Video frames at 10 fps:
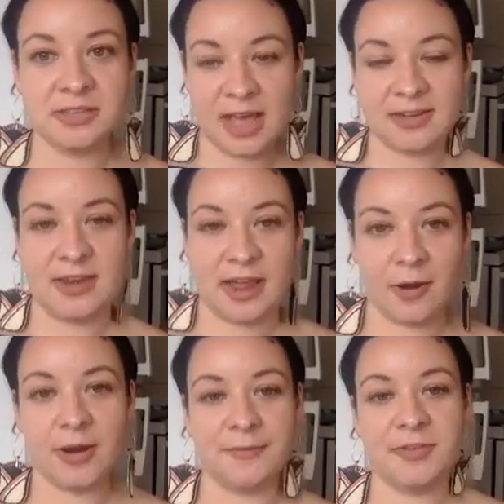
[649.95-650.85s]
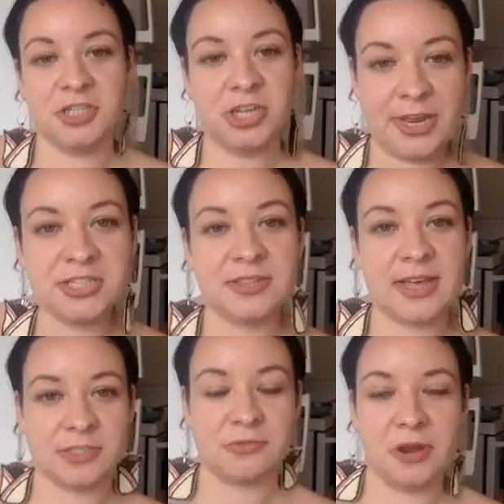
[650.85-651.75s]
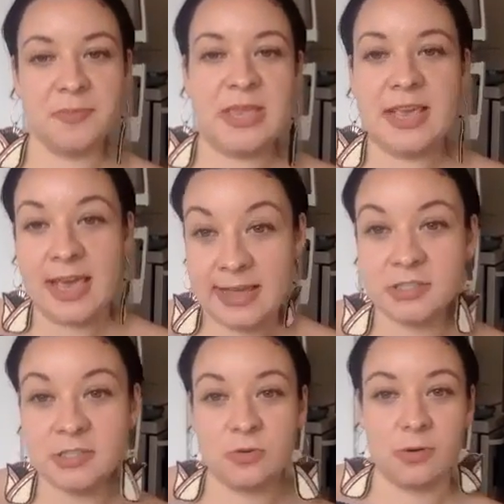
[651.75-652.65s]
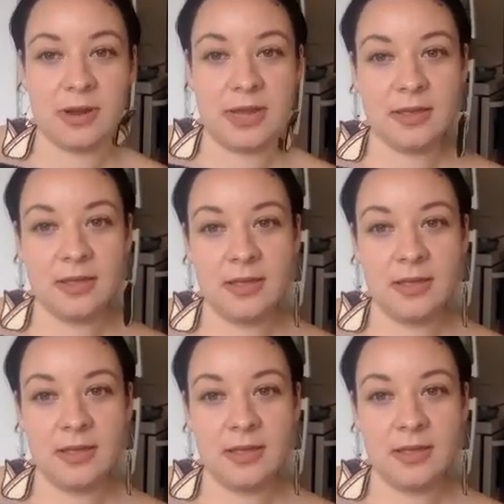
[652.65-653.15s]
that narrative and changing that story to be Kate's story,